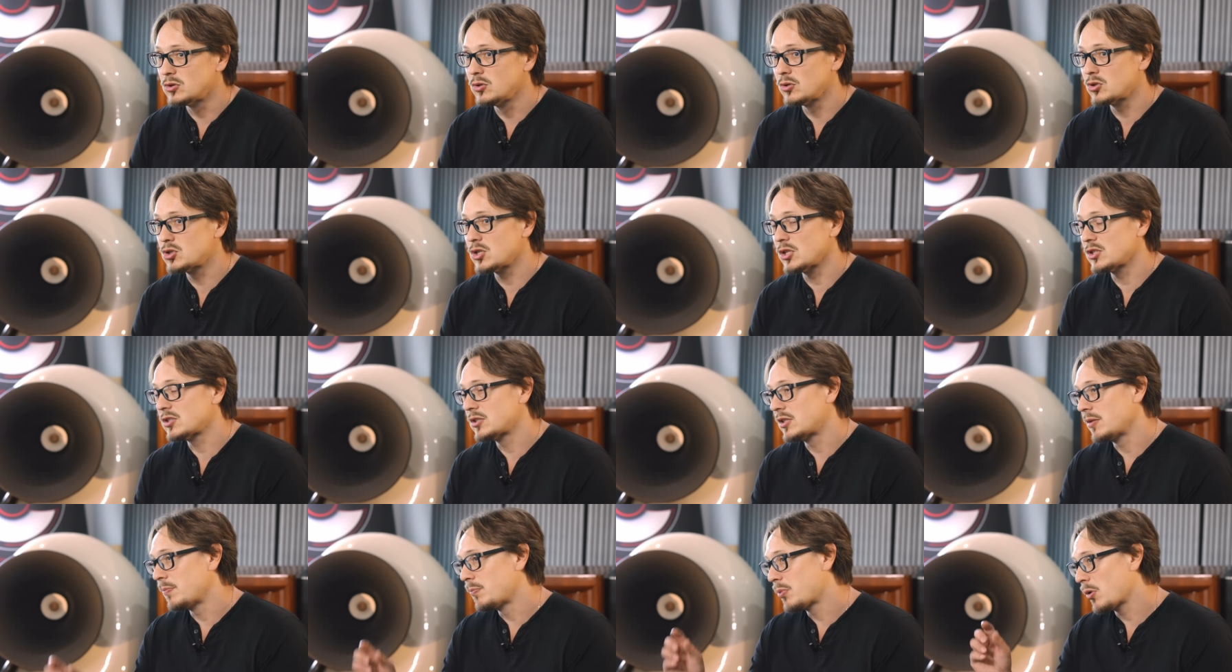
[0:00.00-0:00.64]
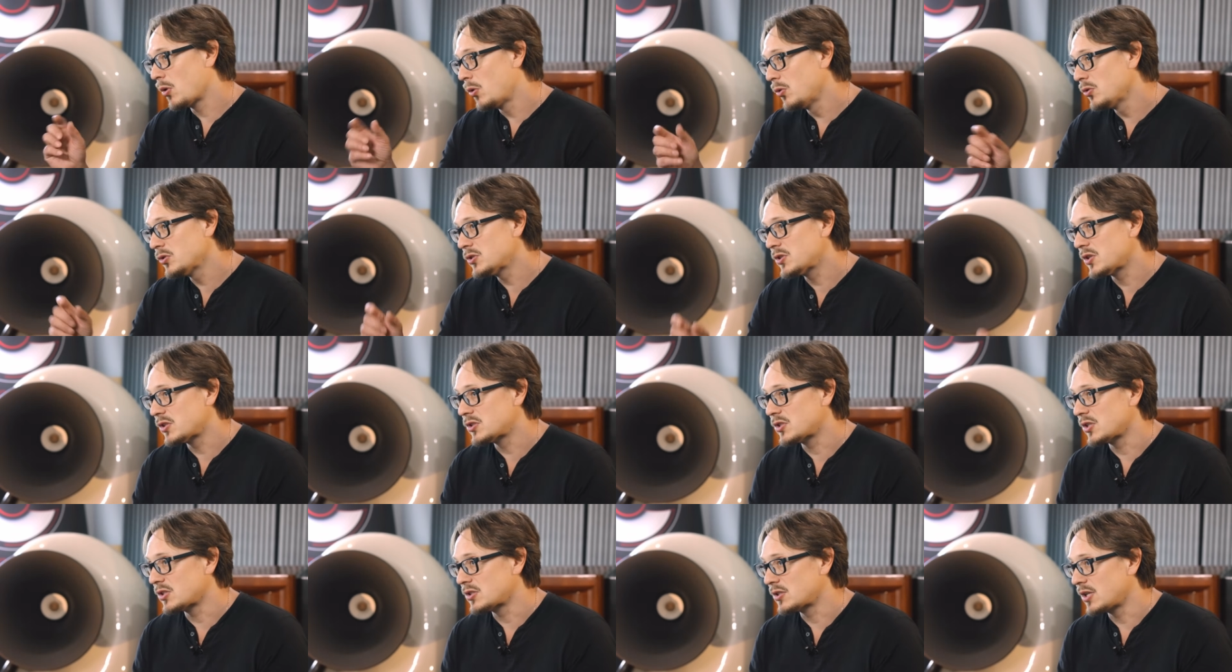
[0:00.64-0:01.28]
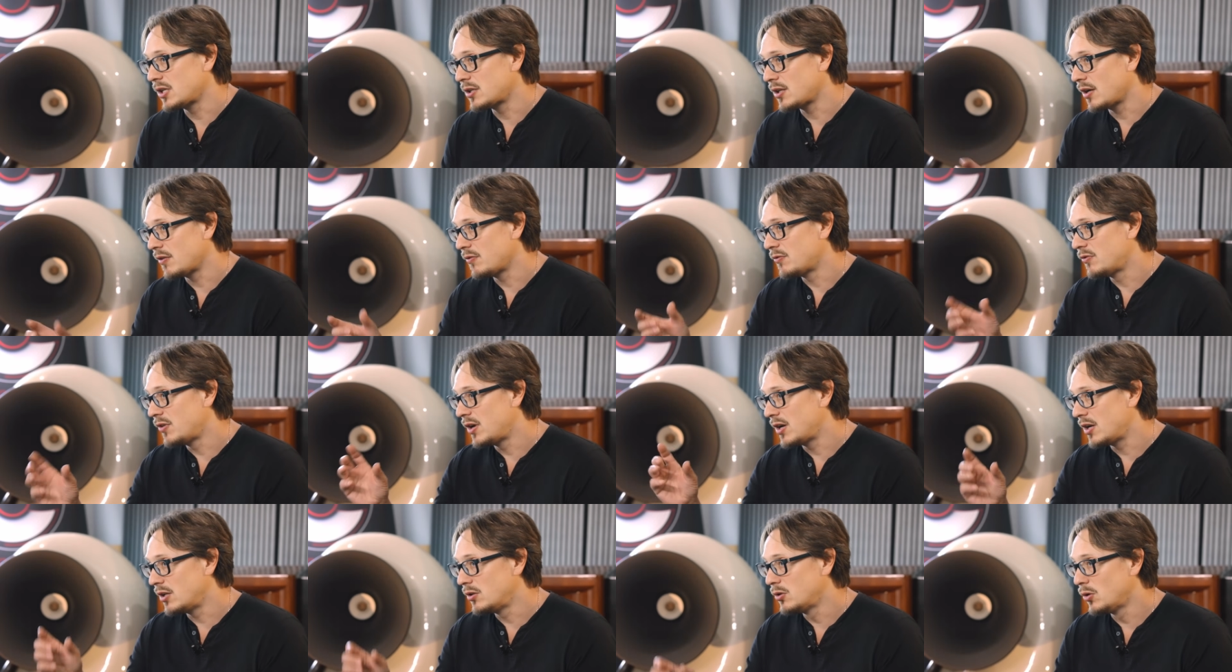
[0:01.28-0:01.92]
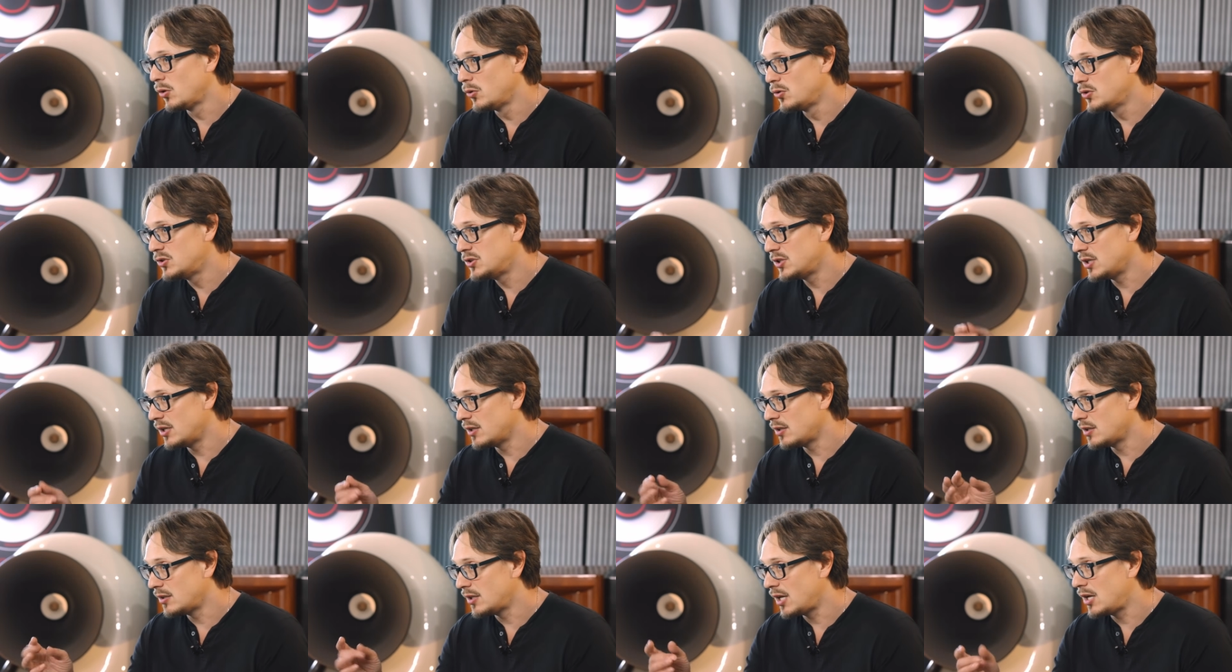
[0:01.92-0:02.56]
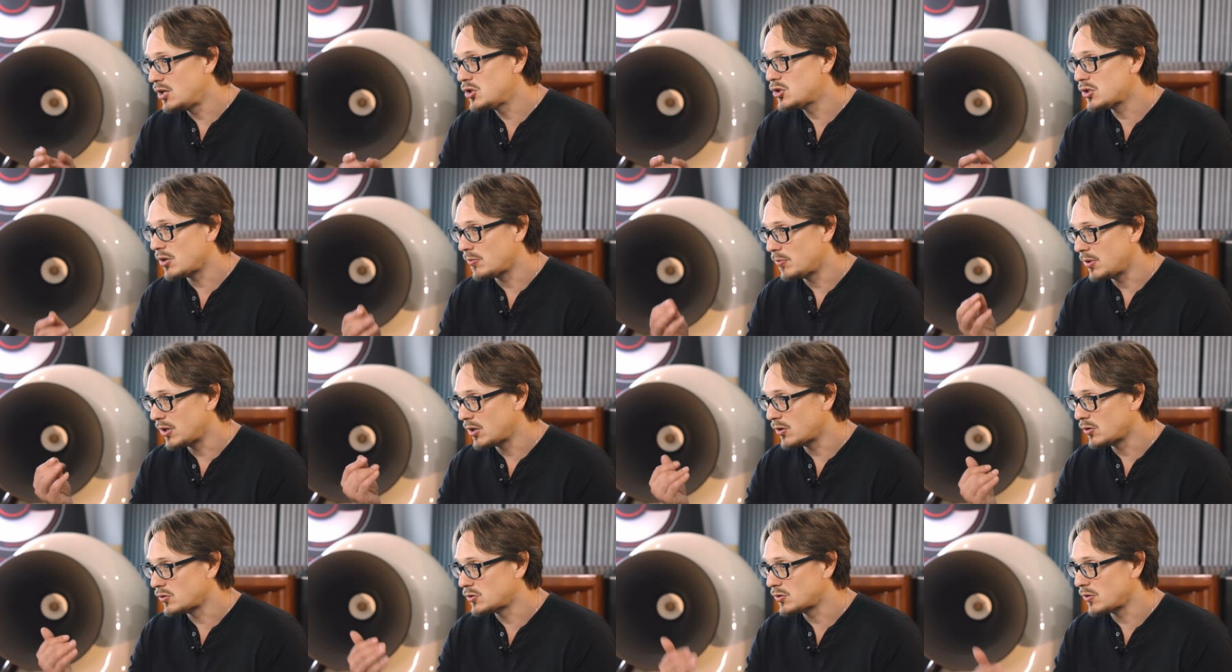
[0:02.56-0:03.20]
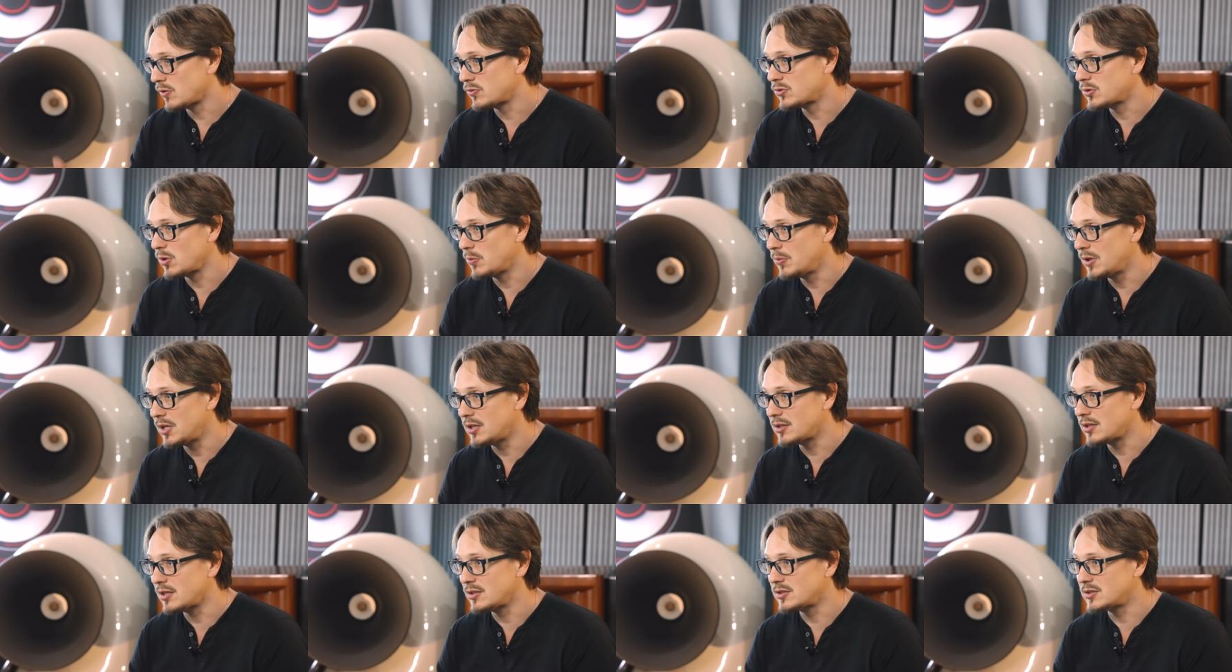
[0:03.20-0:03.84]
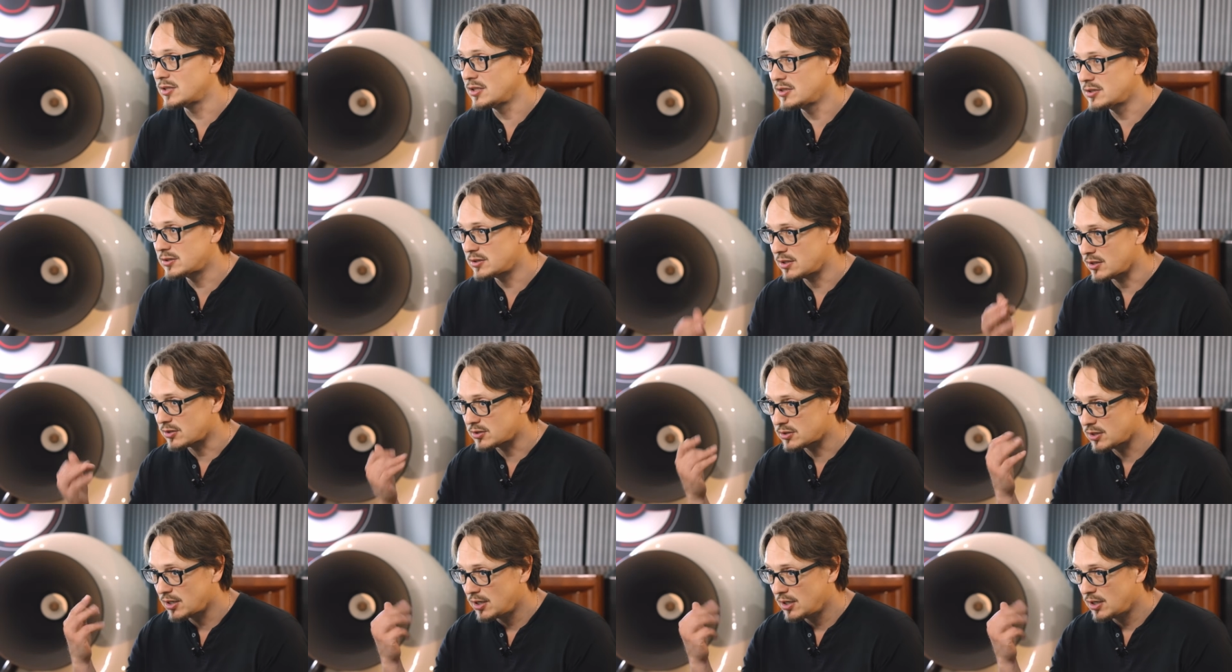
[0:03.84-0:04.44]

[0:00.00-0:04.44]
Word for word: not just the processes that are very noisy in nature because of so many transistors,